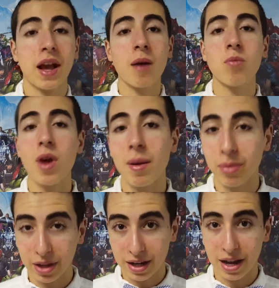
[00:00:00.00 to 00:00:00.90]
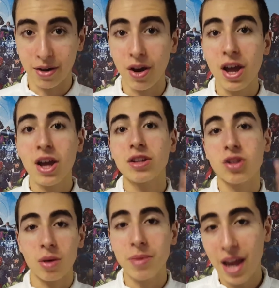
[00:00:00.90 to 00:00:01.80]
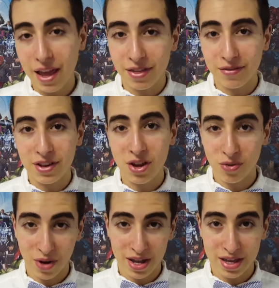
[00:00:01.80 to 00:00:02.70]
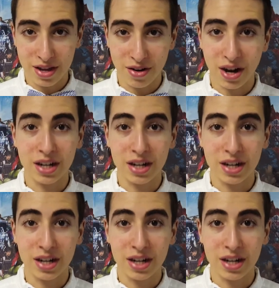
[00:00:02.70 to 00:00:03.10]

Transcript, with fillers: I'm rambling now, so I'm going to end the video right here.